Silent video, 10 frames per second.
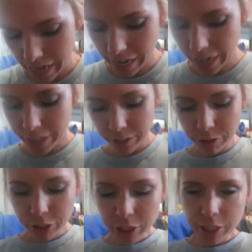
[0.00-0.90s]
I got a
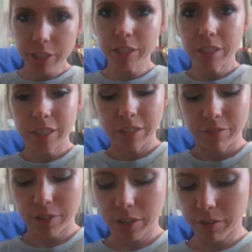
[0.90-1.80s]
new shirt,
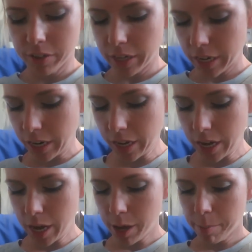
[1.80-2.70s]
if I can read
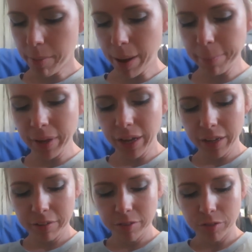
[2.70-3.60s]
it. Mama
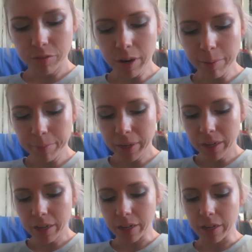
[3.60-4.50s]
of
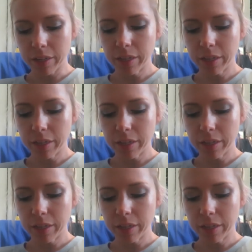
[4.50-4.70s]
Drama,